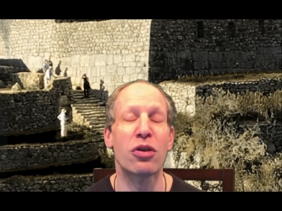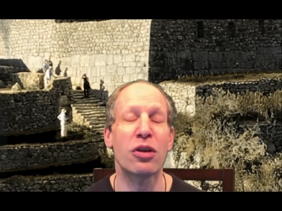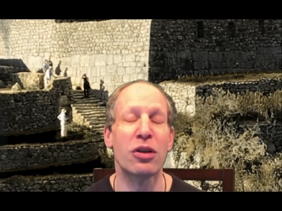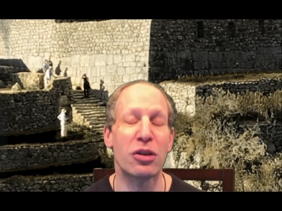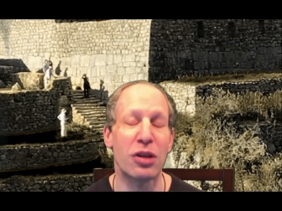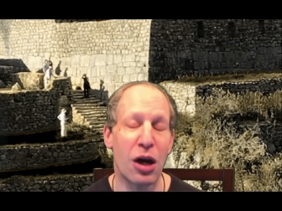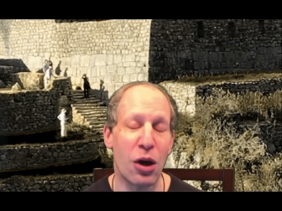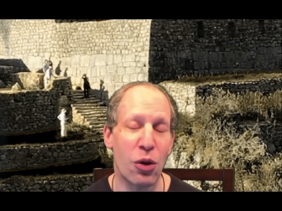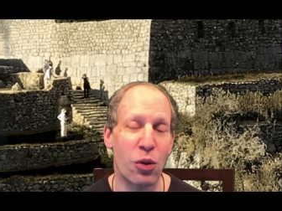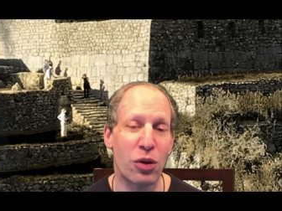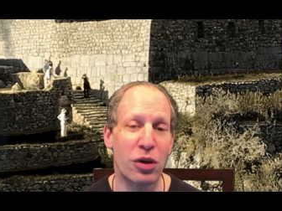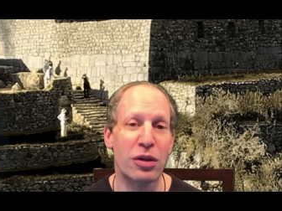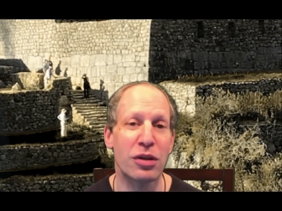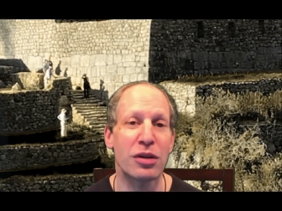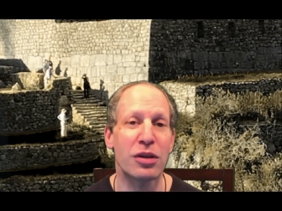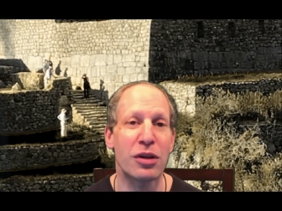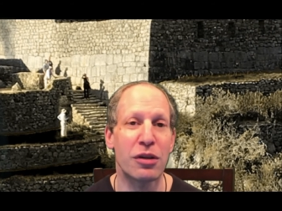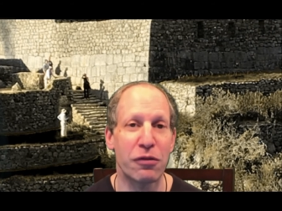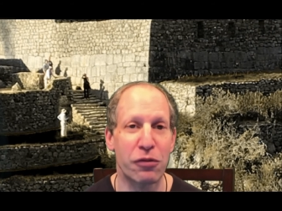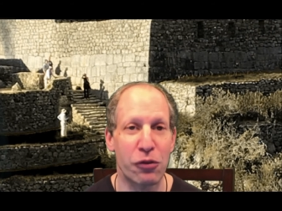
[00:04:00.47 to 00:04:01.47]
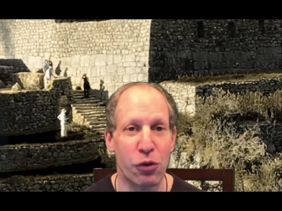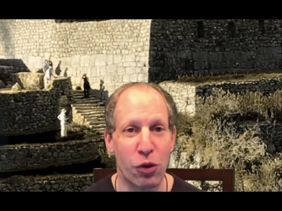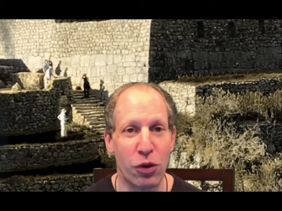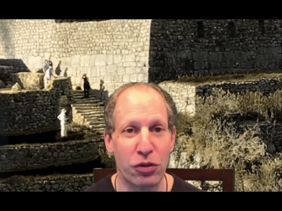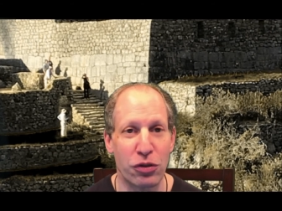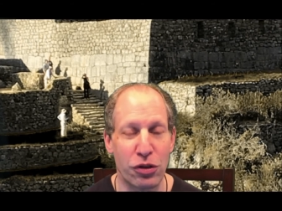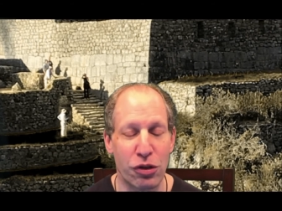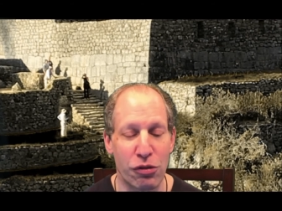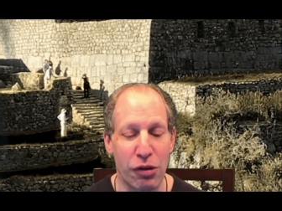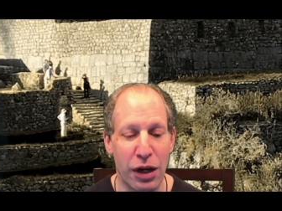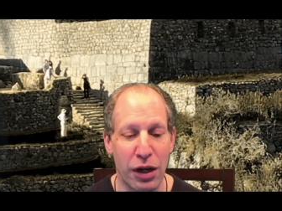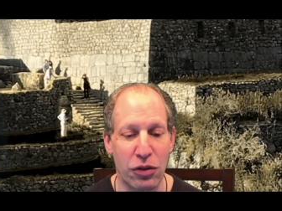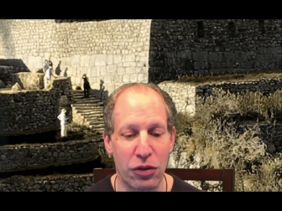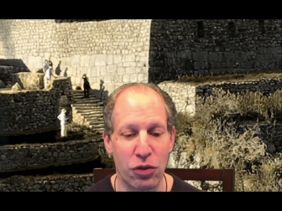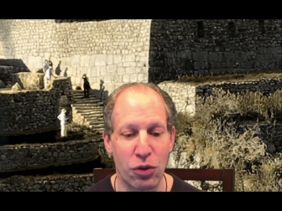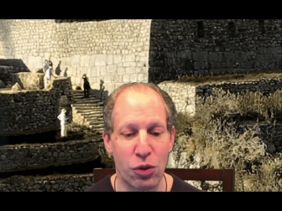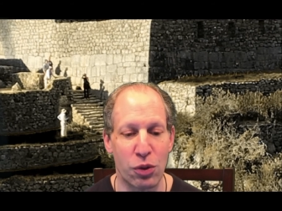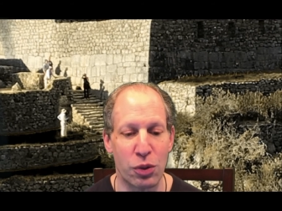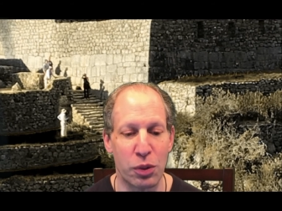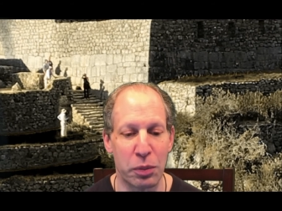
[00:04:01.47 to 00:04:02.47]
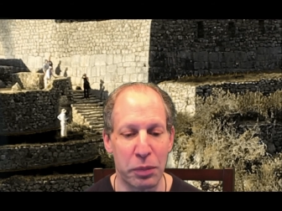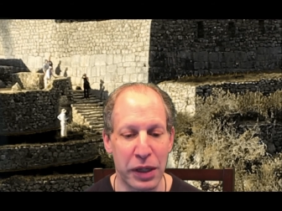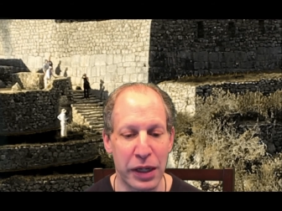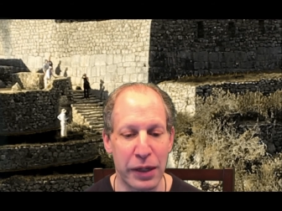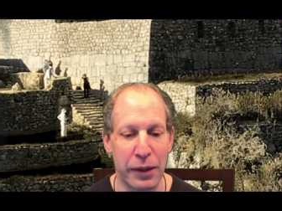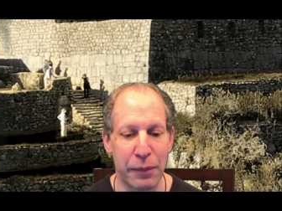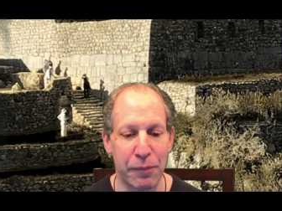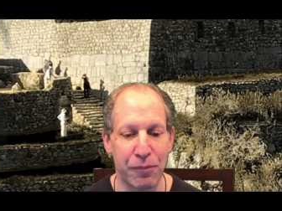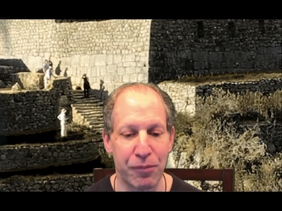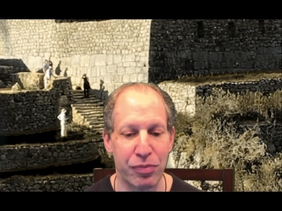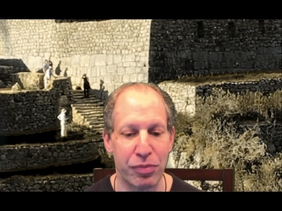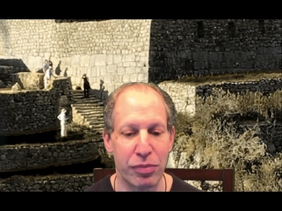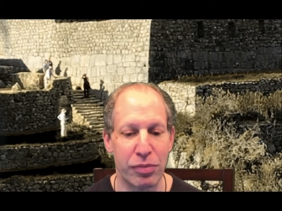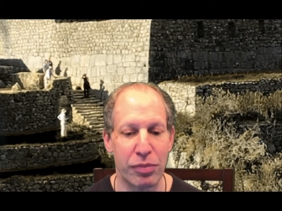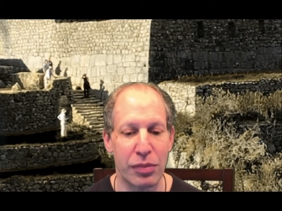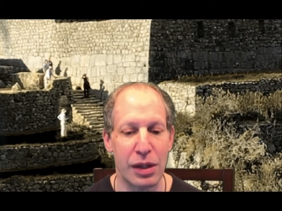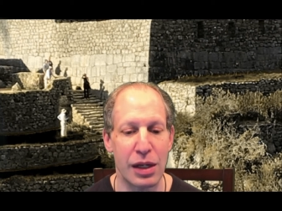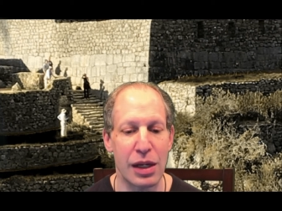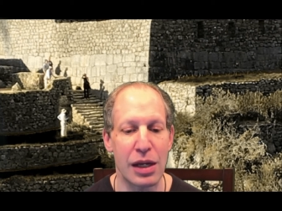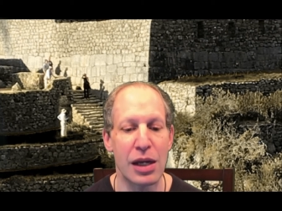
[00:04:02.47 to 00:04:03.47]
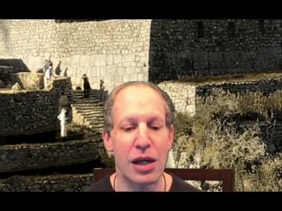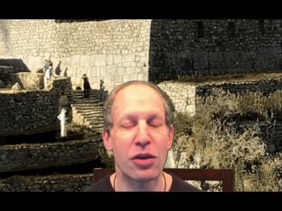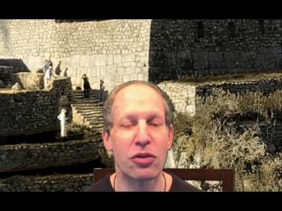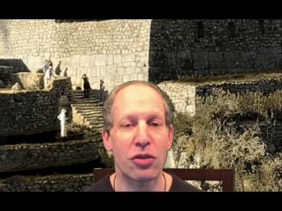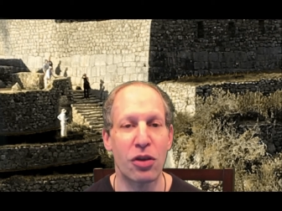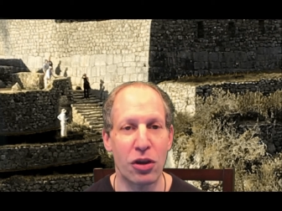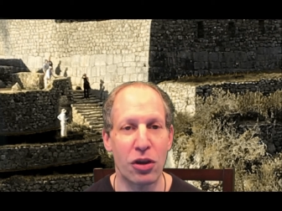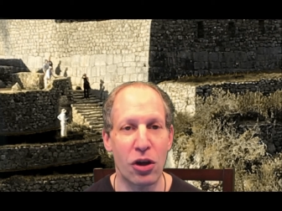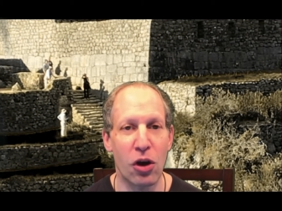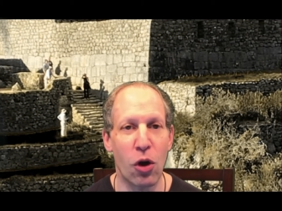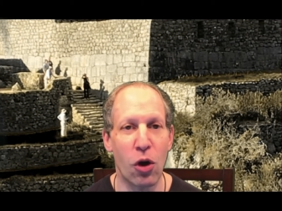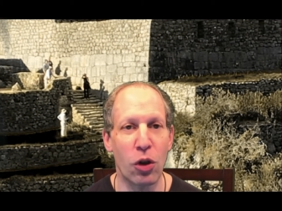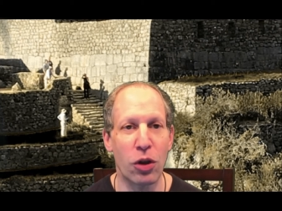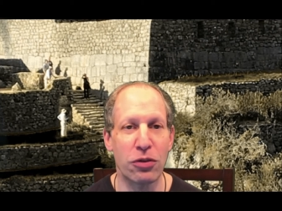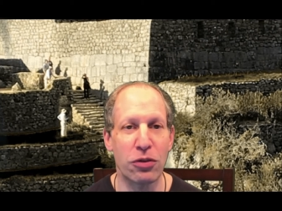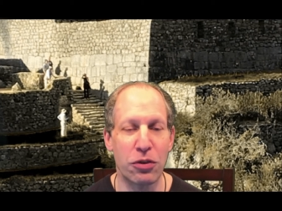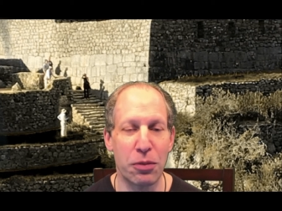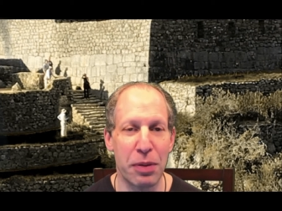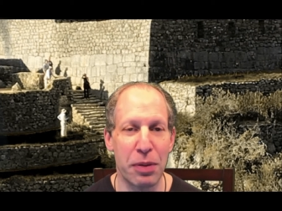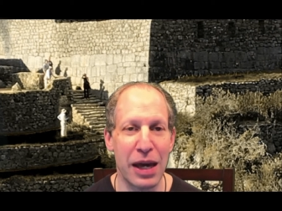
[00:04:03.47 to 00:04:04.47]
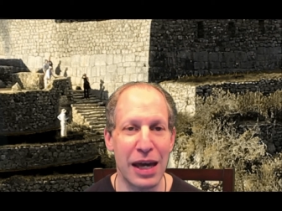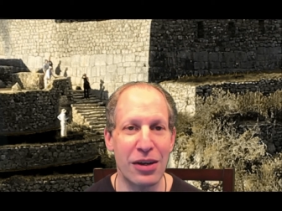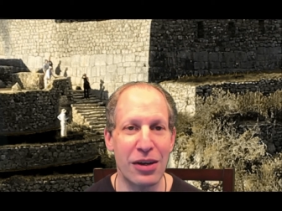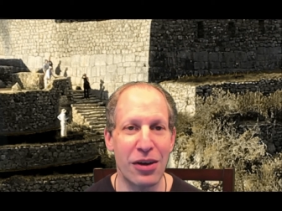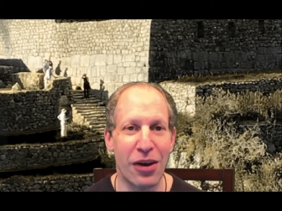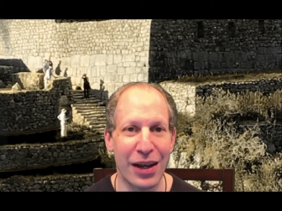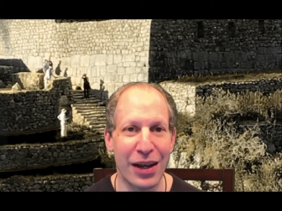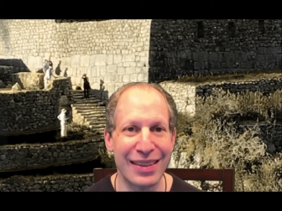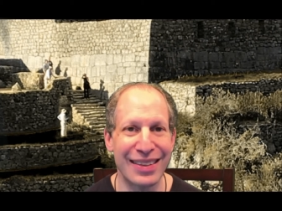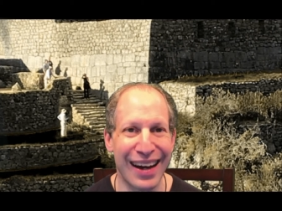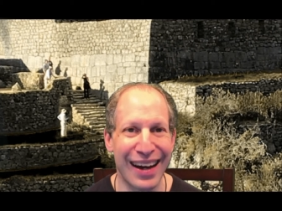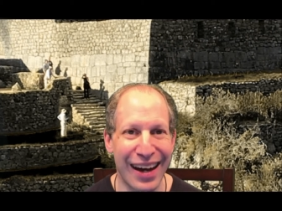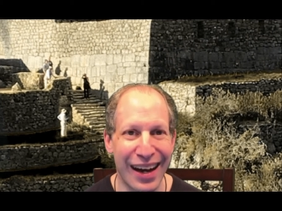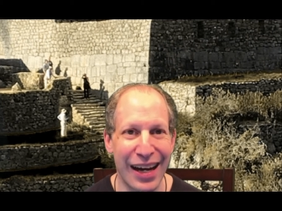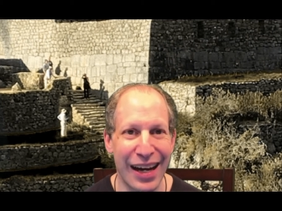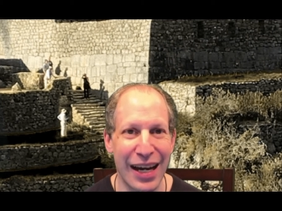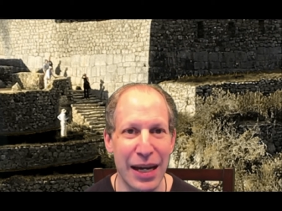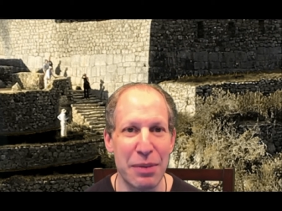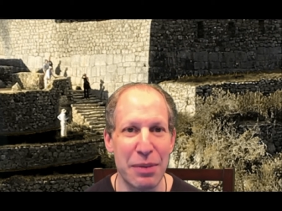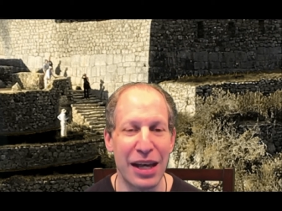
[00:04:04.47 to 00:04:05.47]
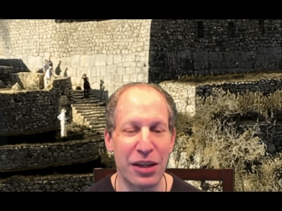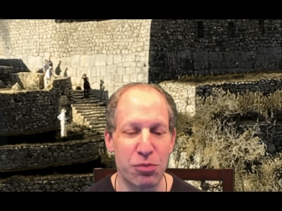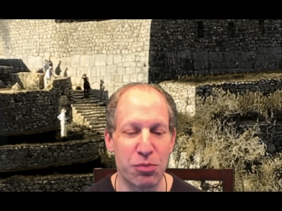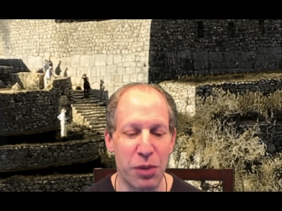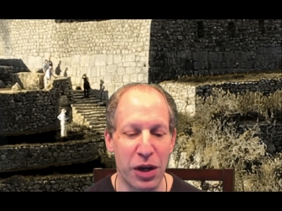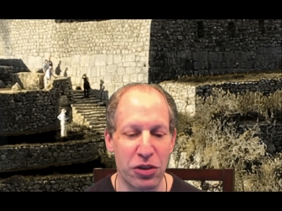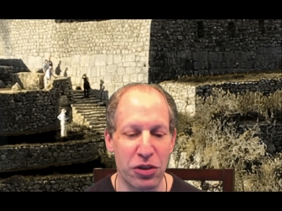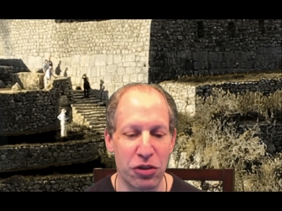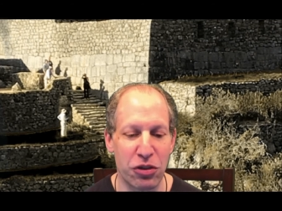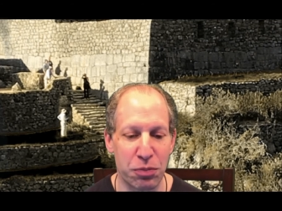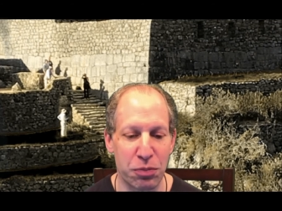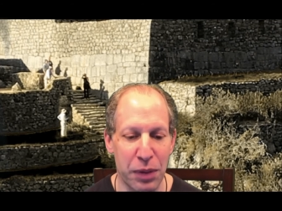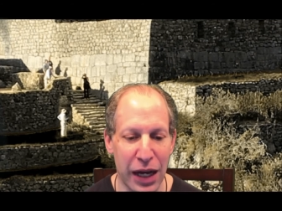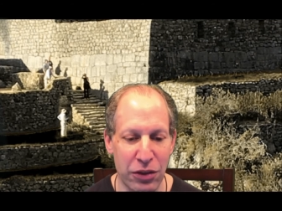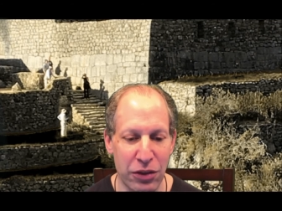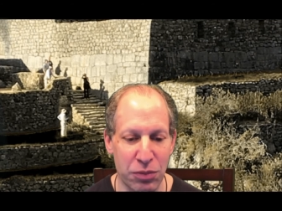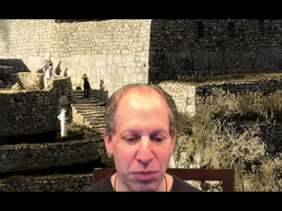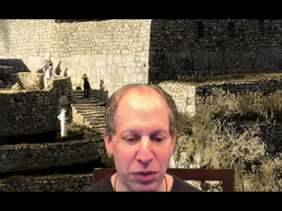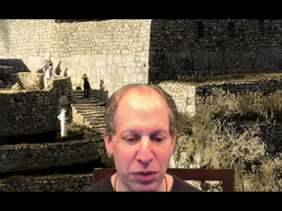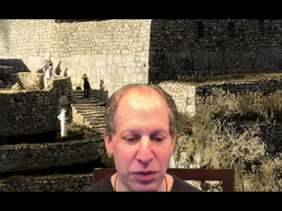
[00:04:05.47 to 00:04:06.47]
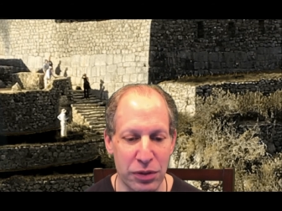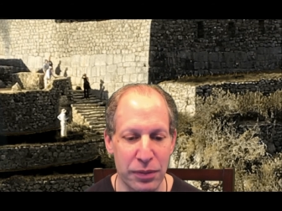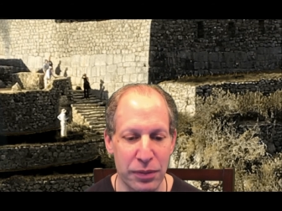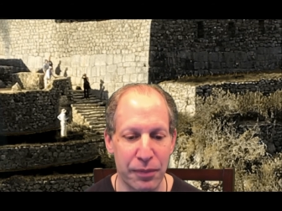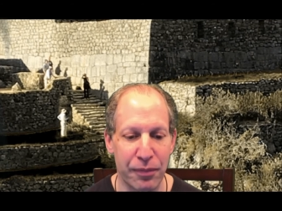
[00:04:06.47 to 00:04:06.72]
the lower, of course, your credit score will be. So the goal is to pay on time as much as possible.